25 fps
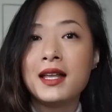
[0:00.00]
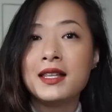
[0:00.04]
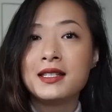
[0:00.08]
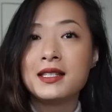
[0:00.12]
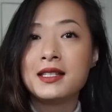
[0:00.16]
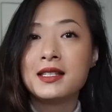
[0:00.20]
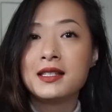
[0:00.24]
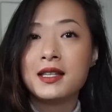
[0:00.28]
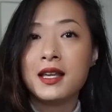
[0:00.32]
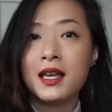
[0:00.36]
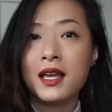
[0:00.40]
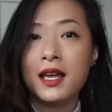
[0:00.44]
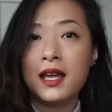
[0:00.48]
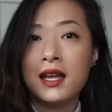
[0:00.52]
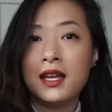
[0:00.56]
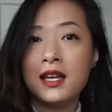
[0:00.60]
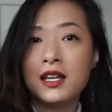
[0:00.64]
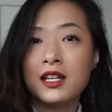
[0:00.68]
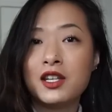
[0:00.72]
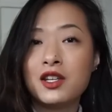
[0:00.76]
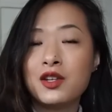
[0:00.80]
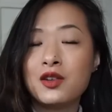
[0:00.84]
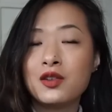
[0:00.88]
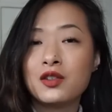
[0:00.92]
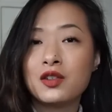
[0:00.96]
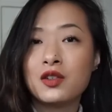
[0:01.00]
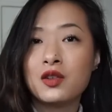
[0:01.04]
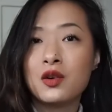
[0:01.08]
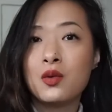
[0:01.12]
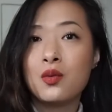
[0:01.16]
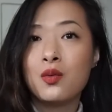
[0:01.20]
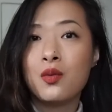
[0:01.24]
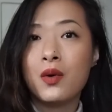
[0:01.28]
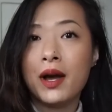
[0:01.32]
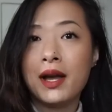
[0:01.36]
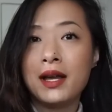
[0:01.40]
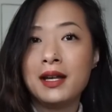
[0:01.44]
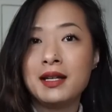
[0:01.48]
This is a cute
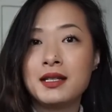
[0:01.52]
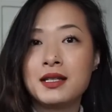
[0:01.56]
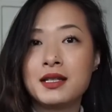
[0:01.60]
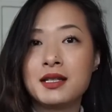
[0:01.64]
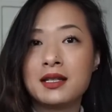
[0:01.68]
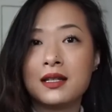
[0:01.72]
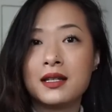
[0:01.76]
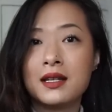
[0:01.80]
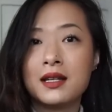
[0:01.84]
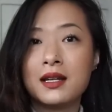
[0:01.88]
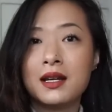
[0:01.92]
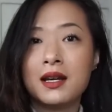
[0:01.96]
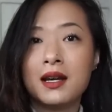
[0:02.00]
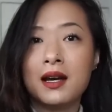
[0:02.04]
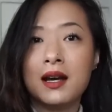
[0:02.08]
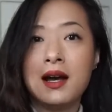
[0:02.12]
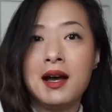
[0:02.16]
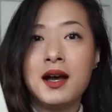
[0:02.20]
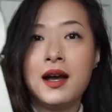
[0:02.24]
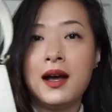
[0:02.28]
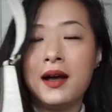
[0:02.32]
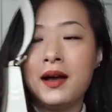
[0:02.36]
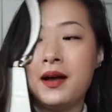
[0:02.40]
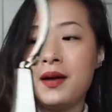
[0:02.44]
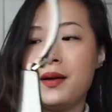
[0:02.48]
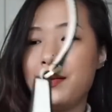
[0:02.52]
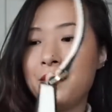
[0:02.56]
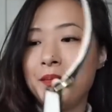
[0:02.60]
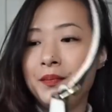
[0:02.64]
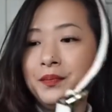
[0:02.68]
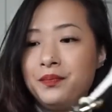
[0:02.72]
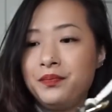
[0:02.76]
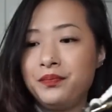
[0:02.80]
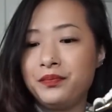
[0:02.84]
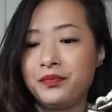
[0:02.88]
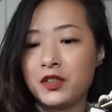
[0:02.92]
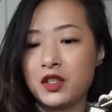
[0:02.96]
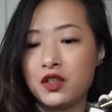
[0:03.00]
little white
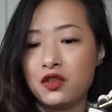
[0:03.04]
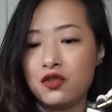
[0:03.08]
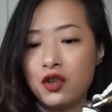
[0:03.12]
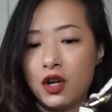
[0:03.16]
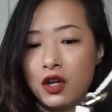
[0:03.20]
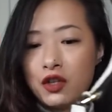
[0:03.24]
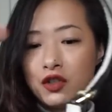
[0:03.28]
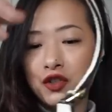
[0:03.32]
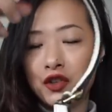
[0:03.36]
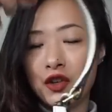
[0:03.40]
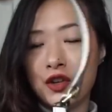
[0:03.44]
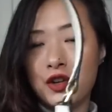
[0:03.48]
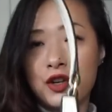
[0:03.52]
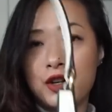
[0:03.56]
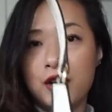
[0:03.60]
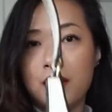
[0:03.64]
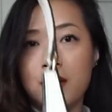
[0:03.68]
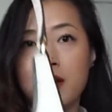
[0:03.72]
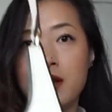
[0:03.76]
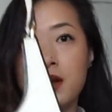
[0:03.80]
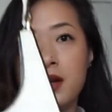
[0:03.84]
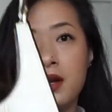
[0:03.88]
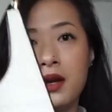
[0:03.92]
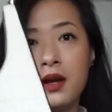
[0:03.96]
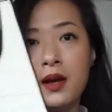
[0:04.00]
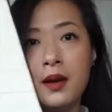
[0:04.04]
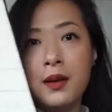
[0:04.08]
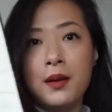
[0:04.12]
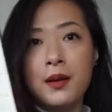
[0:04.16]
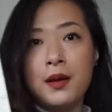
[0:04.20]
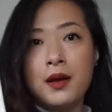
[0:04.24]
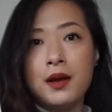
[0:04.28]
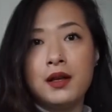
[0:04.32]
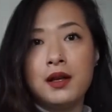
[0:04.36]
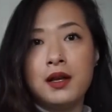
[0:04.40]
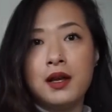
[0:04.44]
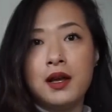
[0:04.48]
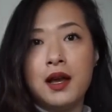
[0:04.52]
structured
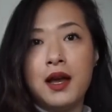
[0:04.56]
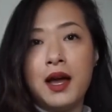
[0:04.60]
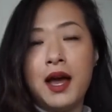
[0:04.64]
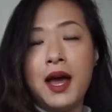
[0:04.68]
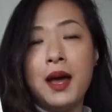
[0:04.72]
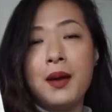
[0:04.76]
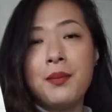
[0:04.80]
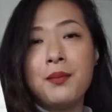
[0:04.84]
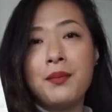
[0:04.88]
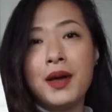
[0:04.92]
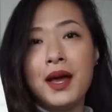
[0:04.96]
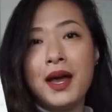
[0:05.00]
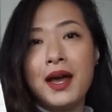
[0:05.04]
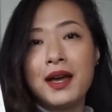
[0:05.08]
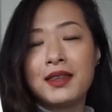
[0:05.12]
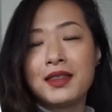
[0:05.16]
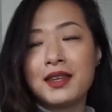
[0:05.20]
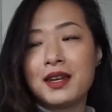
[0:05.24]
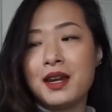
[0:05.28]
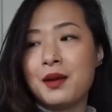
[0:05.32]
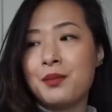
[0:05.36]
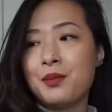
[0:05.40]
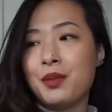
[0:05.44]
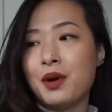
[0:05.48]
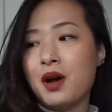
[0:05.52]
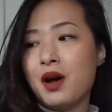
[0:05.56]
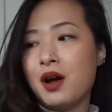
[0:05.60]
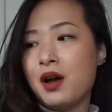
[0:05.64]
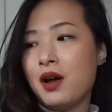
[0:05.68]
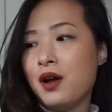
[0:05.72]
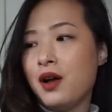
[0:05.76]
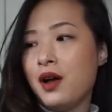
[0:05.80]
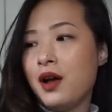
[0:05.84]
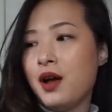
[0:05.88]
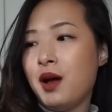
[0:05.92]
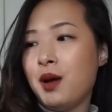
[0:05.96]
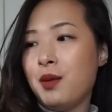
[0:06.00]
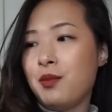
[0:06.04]
handbag that I
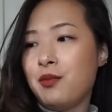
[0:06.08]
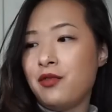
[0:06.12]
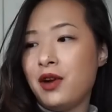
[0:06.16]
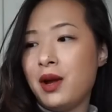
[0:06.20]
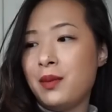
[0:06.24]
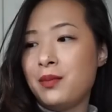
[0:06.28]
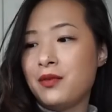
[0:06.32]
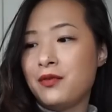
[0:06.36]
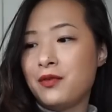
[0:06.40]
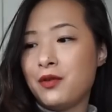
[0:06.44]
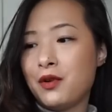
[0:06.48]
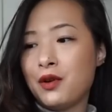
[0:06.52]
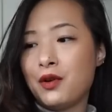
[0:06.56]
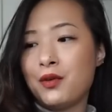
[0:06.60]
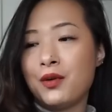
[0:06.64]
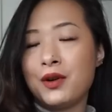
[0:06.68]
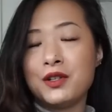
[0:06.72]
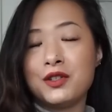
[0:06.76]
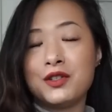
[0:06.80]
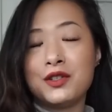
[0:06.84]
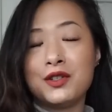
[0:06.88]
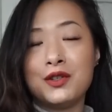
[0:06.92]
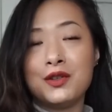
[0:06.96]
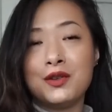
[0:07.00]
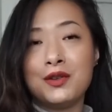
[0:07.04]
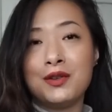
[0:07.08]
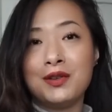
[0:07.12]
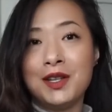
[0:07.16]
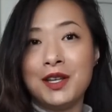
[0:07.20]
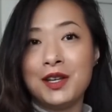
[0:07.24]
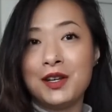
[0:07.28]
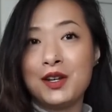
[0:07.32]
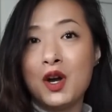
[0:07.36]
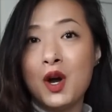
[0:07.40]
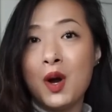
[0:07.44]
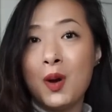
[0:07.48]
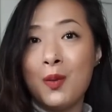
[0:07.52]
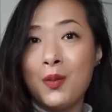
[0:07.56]
bought right before going to
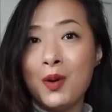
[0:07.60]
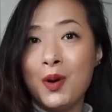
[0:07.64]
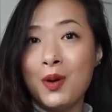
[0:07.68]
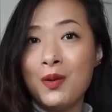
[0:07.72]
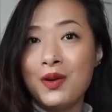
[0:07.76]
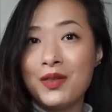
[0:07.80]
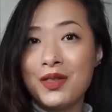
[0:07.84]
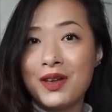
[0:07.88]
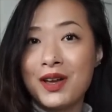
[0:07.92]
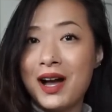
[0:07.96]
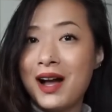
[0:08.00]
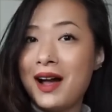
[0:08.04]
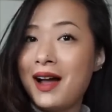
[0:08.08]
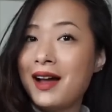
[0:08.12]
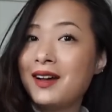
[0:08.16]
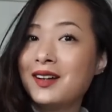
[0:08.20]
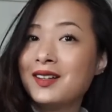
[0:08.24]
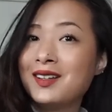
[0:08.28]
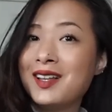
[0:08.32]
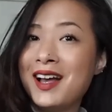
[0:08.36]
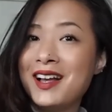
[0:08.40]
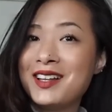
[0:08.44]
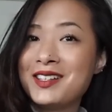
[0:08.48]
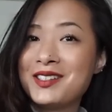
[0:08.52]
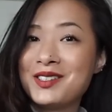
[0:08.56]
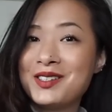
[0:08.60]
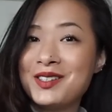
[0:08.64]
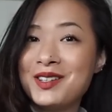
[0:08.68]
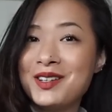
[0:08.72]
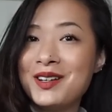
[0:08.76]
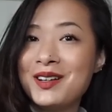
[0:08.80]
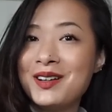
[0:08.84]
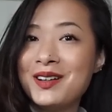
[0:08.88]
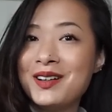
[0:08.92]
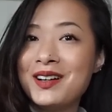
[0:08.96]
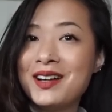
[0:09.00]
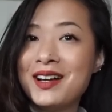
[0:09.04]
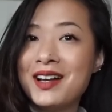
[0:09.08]
Lake Como with Kyle last
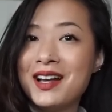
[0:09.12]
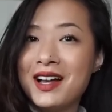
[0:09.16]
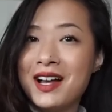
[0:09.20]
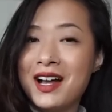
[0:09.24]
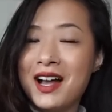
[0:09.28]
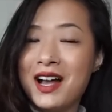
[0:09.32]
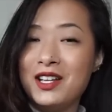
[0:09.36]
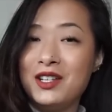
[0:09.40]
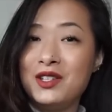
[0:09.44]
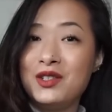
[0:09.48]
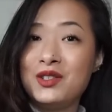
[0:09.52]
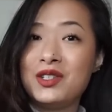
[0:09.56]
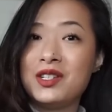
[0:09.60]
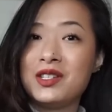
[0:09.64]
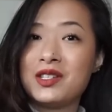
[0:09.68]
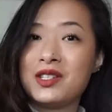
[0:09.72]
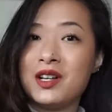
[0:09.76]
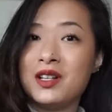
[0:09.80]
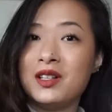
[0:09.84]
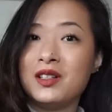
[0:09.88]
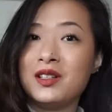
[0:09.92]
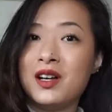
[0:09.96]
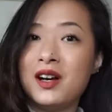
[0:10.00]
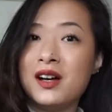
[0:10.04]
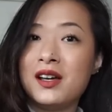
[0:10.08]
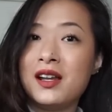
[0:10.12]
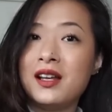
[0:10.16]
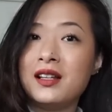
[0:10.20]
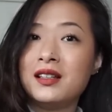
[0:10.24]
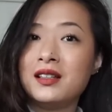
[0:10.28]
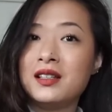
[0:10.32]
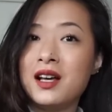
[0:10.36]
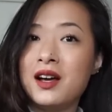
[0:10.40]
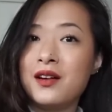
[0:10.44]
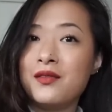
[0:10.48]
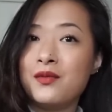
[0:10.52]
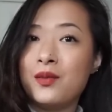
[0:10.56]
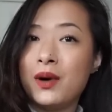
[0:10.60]
year. I use this a lot. I
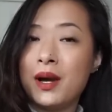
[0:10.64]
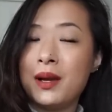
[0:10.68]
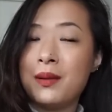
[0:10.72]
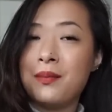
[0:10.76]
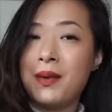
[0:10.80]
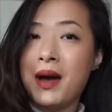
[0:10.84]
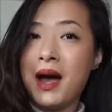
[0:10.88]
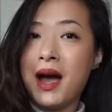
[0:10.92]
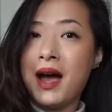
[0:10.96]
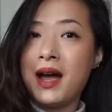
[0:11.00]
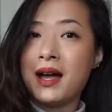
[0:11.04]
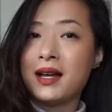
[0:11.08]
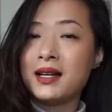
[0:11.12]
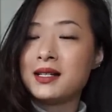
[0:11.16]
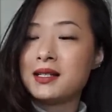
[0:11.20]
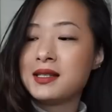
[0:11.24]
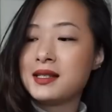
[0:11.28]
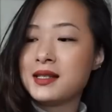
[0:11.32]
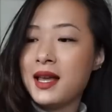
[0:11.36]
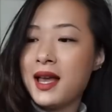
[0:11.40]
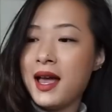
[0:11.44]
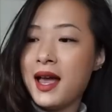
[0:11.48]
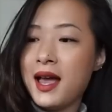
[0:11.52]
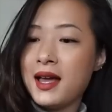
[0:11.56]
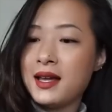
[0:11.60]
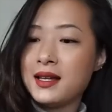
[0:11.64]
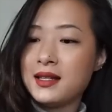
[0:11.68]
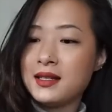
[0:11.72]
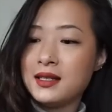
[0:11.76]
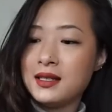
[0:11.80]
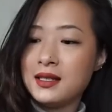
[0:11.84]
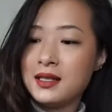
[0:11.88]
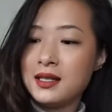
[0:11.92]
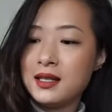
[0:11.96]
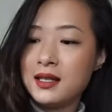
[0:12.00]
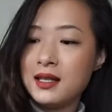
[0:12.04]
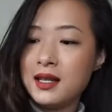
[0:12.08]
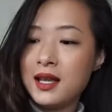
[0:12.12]
love white bags,
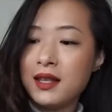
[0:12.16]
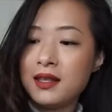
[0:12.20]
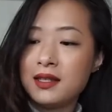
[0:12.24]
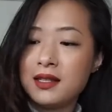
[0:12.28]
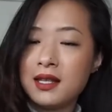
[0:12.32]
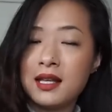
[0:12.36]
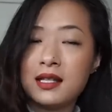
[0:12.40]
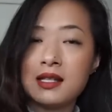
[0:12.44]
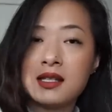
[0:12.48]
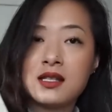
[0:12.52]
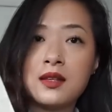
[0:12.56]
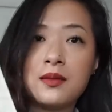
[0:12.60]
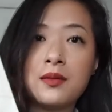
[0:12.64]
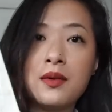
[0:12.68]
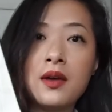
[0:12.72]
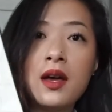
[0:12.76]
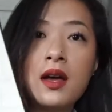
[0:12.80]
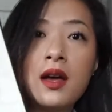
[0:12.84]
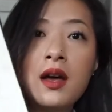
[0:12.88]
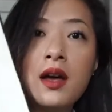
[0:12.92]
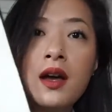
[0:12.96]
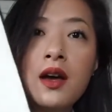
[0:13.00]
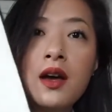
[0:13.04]
and yeah, this has the